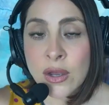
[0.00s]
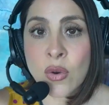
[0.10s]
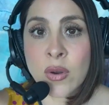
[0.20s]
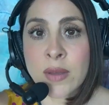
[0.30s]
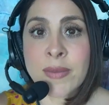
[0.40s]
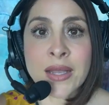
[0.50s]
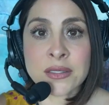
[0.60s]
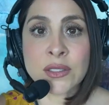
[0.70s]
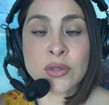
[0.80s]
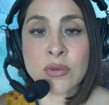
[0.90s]
going back
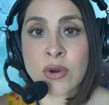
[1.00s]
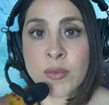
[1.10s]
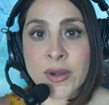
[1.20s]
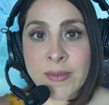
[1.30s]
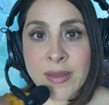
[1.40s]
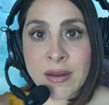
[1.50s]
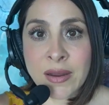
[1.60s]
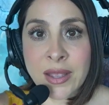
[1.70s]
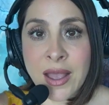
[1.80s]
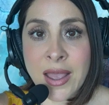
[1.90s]
to corporate
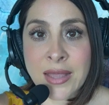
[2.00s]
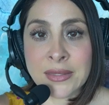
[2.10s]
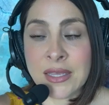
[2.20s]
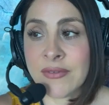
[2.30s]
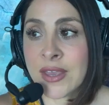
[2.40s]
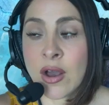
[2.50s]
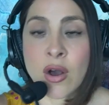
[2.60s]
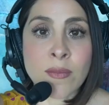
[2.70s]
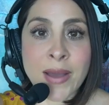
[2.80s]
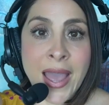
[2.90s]
America and leaving
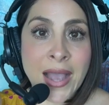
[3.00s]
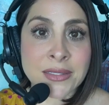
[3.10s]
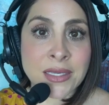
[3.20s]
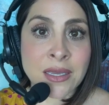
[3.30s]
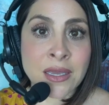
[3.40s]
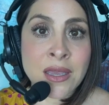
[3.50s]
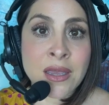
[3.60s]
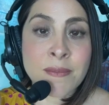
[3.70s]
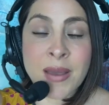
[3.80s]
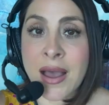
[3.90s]
my acting
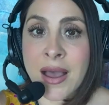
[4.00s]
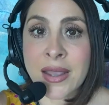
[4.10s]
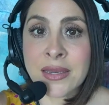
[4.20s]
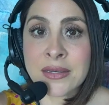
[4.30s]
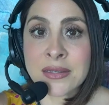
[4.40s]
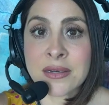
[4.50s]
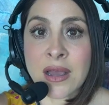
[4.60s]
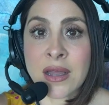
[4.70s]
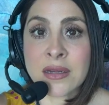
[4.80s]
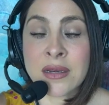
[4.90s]
behind,
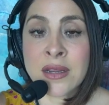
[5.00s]
not